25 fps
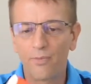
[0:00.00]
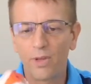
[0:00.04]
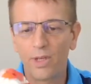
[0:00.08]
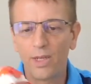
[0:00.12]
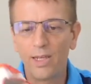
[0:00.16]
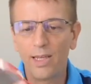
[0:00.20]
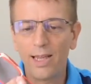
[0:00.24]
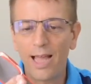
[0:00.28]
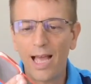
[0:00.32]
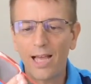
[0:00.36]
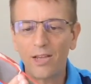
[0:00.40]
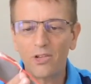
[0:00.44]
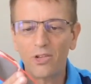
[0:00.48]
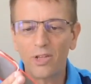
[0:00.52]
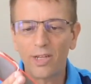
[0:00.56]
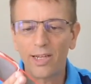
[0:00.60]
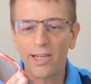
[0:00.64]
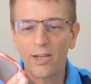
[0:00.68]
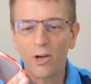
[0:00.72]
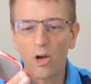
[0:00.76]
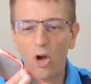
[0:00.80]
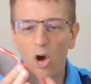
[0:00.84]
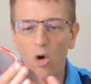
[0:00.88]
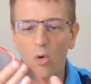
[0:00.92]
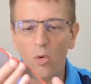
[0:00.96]
elastic
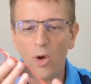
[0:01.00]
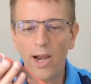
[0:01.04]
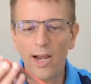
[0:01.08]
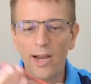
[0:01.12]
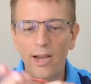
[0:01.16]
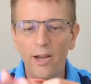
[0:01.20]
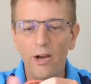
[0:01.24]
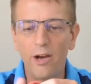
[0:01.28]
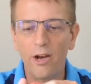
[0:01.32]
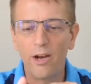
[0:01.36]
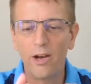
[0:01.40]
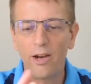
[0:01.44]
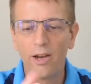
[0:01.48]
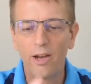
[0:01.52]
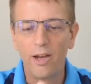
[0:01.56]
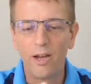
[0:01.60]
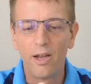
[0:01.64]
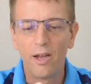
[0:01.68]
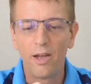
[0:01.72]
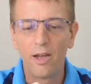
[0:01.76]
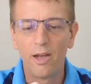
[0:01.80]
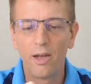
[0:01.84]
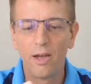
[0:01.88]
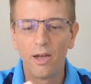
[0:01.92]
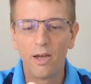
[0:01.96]
at all right here,
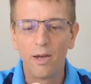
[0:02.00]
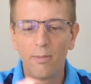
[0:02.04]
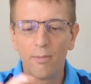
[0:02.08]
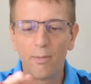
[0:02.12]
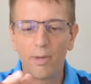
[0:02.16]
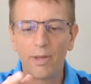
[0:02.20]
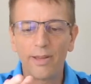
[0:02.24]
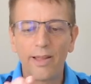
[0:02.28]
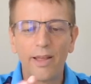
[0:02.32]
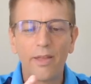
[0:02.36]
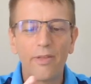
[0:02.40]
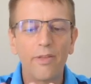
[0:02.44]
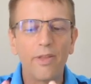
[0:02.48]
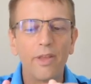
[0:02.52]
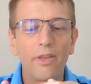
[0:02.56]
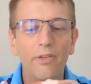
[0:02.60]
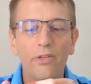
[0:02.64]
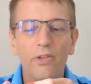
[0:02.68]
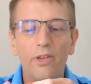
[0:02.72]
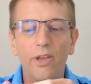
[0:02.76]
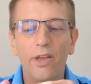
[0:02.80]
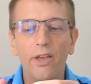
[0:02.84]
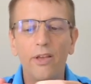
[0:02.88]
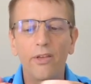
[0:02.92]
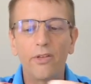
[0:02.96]
but then
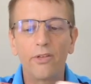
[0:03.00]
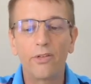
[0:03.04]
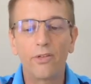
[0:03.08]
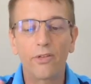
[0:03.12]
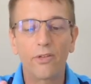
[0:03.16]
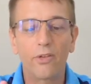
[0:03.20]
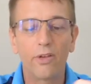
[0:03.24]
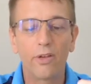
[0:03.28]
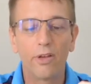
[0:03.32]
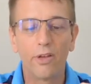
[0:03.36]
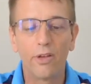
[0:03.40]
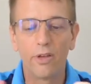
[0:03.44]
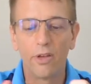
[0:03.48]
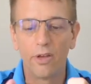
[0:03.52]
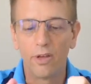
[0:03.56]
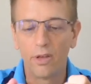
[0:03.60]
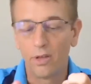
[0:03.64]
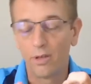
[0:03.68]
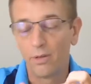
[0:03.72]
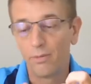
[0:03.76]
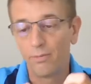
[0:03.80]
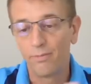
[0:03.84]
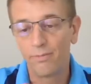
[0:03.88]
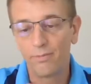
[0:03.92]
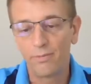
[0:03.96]
this is.
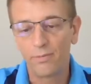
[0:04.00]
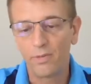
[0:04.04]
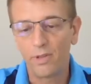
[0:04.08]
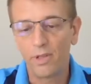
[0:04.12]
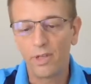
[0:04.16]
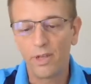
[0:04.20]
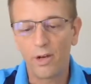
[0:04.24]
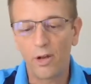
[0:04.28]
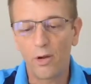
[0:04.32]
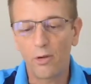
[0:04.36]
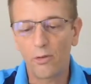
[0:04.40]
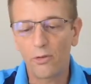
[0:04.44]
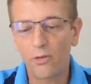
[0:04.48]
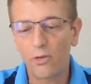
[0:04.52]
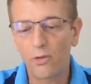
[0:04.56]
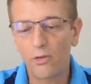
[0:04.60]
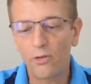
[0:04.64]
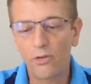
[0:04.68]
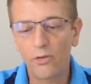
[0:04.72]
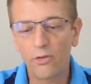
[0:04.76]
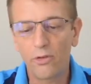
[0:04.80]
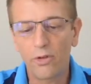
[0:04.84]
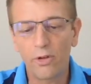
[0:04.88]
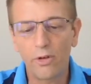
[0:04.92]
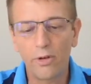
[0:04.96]
You know, so
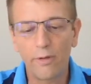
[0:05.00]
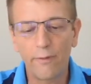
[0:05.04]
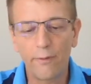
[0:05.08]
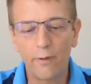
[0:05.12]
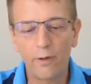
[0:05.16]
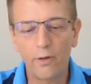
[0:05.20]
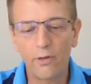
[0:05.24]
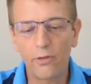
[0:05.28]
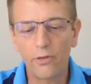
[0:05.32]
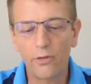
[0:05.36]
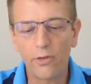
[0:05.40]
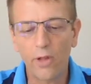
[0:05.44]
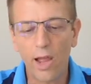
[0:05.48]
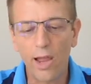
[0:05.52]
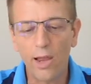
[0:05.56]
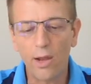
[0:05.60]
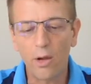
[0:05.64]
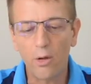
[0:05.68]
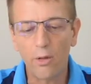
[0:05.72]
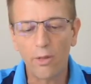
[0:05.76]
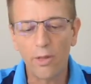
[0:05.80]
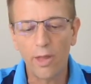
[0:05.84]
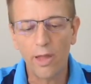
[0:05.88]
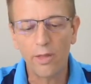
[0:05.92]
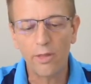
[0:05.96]
just a different
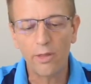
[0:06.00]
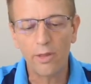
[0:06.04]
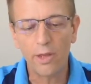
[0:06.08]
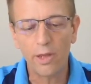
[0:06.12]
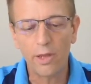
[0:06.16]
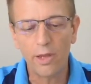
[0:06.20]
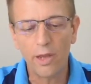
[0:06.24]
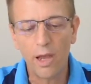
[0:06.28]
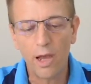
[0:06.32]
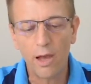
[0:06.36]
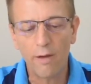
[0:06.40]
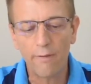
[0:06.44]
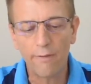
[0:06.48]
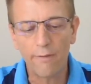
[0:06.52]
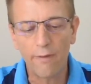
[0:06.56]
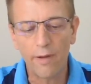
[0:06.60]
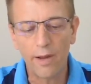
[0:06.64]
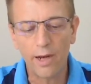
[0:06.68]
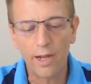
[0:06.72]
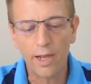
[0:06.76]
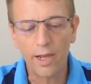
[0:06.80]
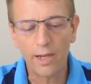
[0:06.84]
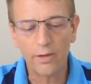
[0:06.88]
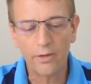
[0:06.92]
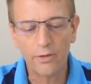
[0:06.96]
style than the
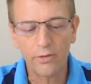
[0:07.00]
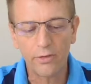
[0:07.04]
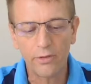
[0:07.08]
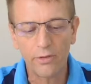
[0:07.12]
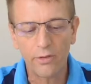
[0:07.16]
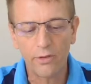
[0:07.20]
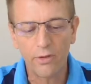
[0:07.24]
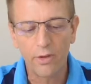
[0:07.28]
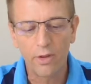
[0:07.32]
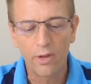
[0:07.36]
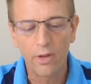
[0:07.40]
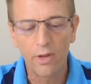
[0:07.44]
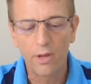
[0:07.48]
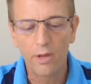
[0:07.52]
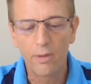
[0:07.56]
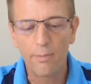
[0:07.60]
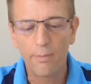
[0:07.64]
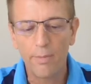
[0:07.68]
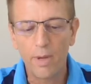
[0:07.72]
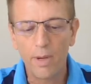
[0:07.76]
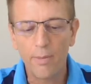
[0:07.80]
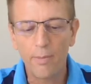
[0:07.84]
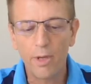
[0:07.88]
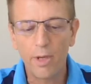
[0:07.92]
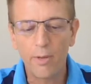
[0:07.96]
Fenix,
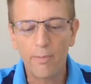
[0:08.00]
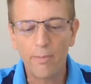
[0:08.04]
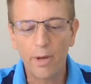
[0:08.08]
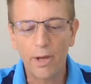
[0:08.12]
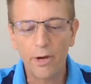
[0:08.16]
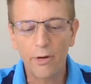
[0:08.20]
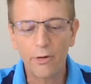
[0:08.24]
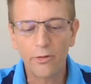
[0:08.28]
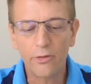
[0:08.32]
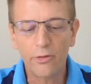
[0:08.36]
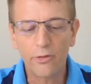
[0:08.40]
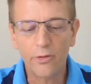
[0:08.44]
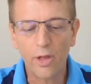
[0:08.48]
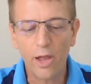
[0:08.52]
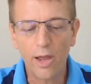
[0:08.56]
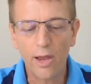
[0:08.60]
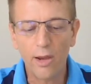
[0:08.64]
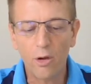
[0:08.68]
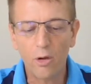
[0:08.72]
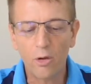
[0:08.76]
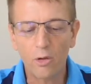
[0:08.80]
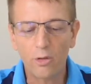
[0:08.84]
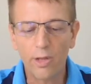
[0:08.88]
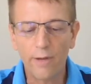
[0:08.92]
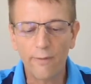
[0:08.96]
maybe a better
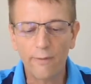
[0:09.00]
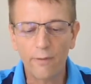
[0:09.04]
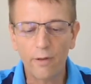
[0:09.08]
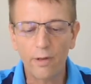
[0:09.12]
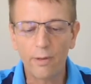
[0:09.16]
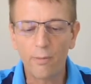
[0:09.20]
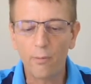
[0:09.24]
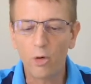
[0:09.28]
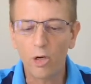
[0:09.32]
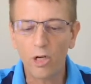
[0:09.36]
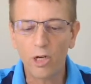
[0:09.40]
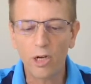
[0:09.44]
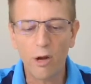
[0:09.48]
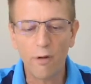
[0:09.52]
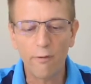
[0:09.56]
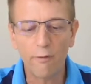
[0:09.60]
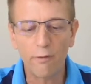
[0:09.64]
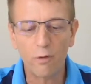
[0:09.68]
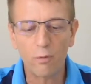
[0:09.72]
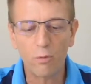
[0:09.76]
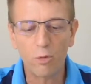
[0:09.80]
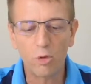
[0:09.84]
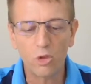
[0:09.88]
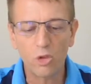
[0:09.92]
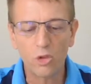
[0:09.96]
style, definitely more
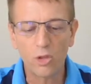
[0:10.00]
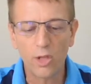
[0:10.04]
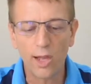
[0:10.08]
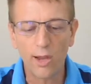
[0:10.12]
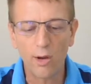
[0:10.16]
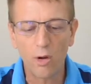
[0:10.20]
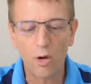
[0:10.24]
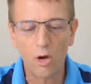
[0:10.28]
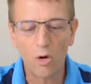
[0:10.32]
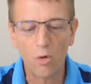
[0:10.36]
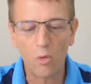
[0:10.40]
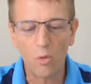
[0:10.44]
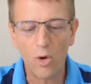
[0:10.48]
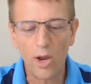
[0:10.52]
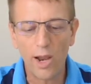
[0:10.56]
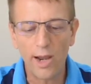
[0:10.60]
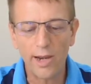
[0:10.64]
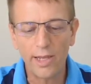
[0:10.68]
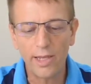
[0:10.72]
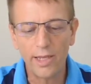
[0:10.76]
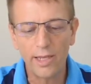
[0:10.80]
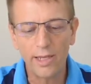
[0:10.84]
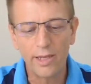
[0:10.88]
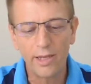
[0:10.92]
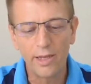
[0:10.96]
comfortable style
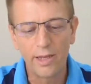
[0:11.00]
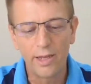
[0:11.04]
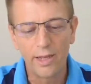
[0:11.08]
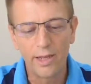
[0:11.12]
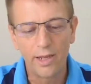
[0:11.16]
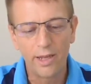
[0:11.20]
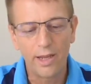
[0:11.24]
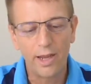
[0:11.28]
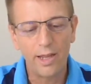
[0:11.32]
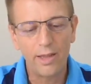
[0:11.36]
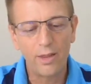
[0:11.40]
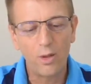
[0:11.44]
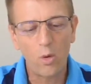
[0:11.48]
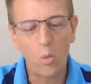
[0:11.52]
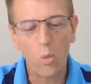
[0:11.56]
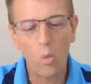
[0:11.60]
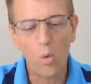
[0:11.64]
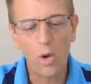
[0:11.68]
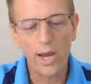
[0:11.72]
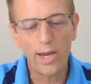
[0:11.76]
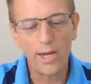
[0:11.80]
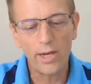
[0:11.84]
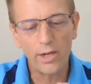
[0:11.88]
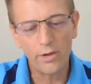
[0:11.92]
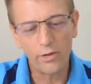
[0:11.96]
already, and the
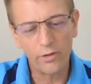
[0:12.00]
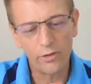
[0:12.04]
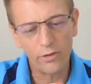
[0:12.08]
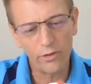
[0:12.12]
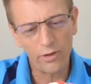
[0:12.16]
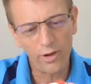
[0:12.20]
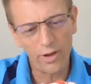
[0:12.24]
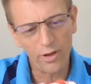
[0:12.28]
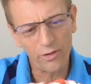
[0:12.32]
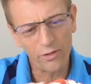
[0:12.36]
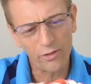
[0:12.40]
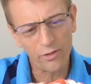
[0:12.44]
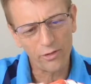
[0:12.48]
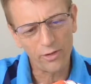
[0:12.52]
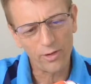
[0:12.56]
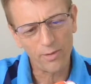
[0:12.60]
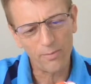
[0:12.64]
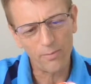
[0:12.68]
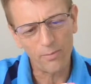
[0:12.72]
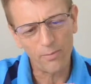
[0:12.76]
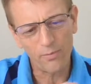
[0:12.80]
weight is just